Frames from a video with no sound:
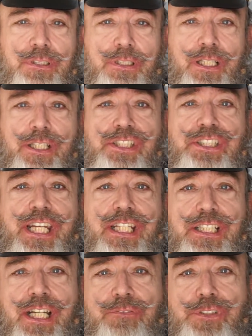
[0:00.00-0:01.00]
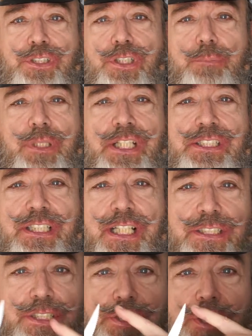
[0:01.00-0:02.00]
And the steak knife is good because it
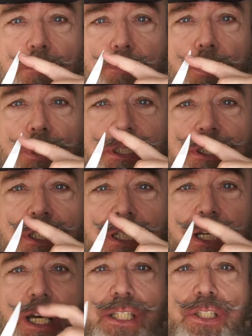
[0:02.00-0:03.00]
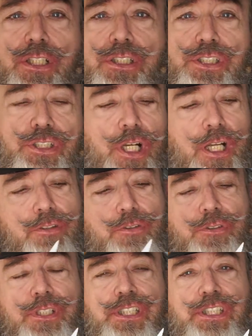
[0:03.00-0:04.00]
has a sharp point, and you can saw through
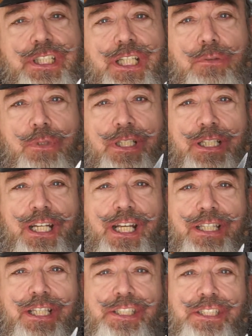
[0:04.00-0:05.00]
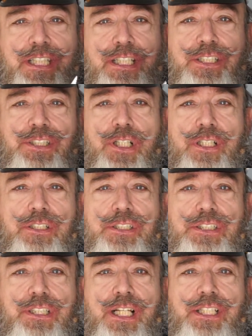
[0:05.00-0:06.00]
the skin with it. The skin is hard to
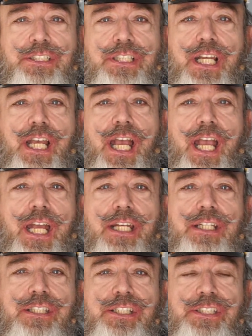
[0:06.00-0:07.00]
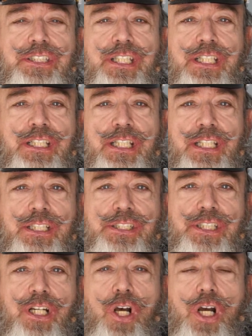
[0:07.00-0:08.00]
slice, and the skin is
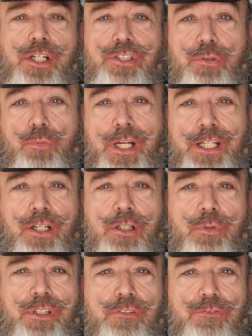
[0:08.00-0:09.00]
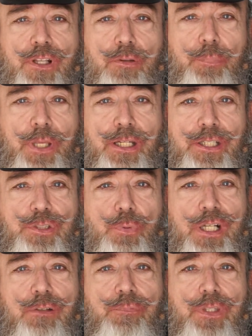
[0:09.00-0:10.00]
hard to write on with a felt pen as
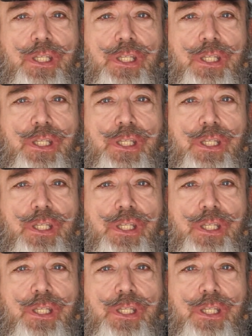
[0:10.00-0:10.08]
well.